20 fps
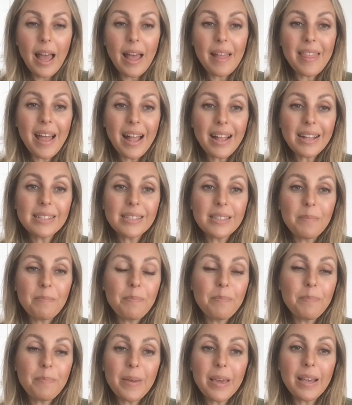that is the
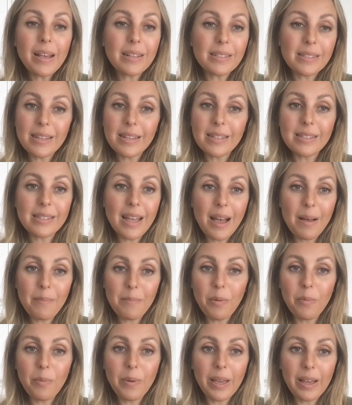biggest
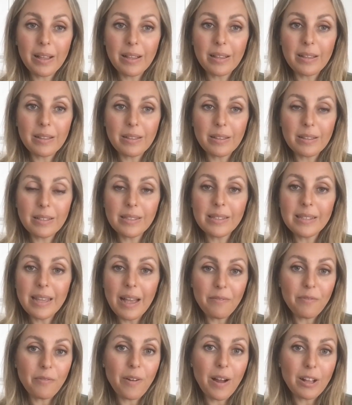example we can
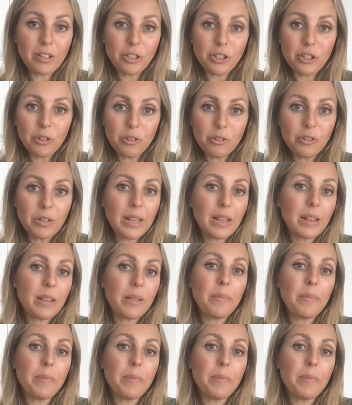set for our children,